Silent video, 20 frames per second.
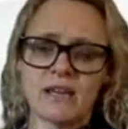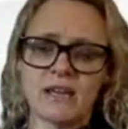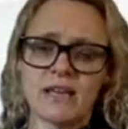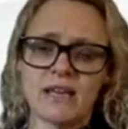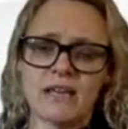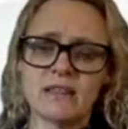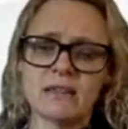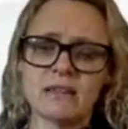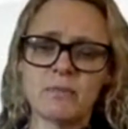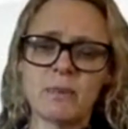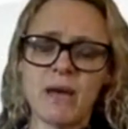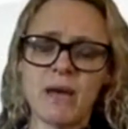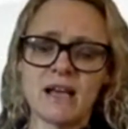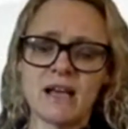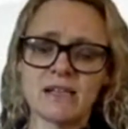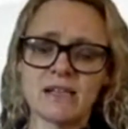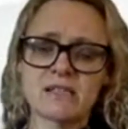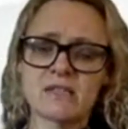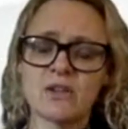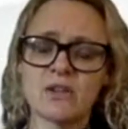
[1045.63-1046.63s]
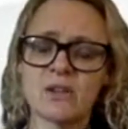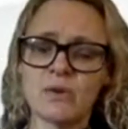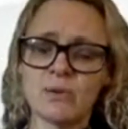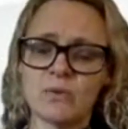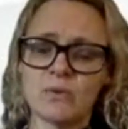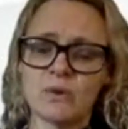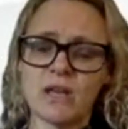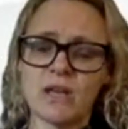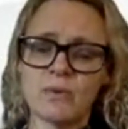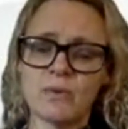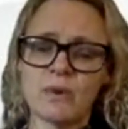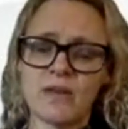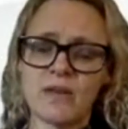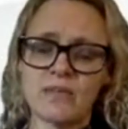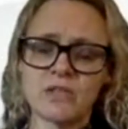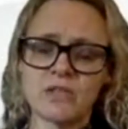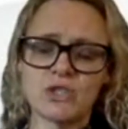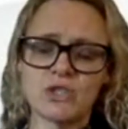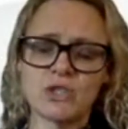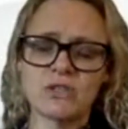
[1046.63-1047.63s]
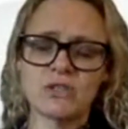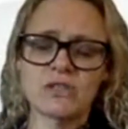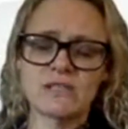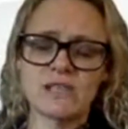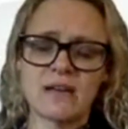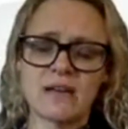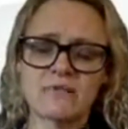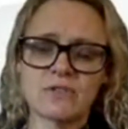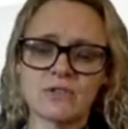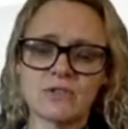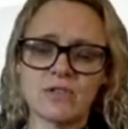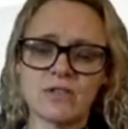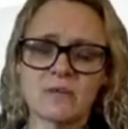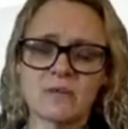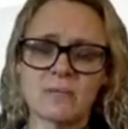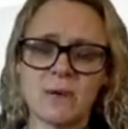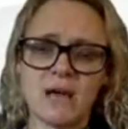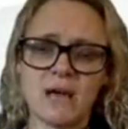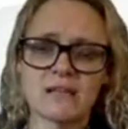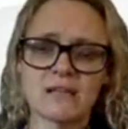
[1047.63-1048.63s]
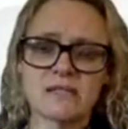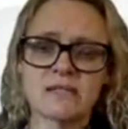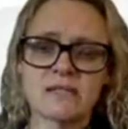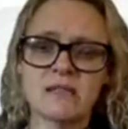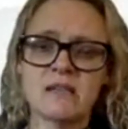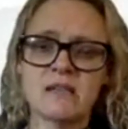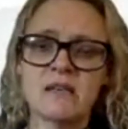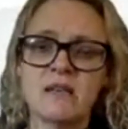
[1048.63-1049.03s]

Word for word: in the past, or the, or the way that students have done in the past.